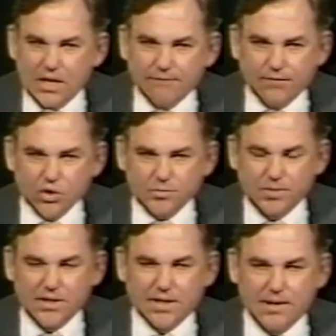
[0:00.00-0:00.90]
"First
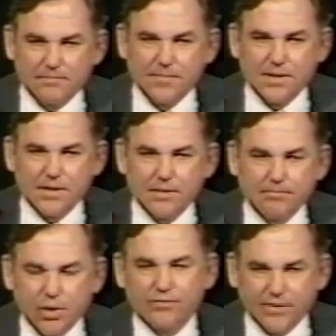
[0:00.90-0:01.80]
become
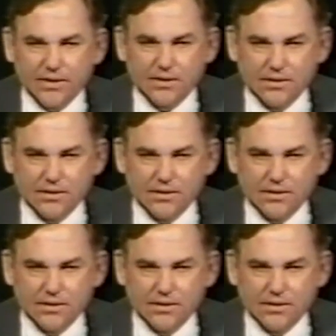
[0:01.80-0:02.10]
perfect,